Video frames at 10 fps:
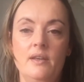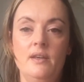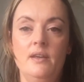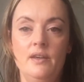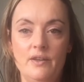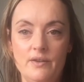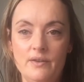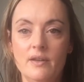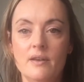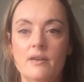A
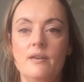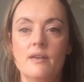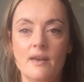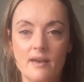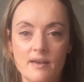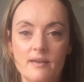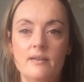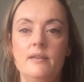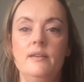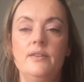hen, a ga,
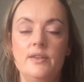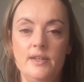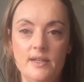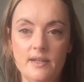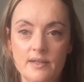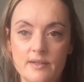a tree.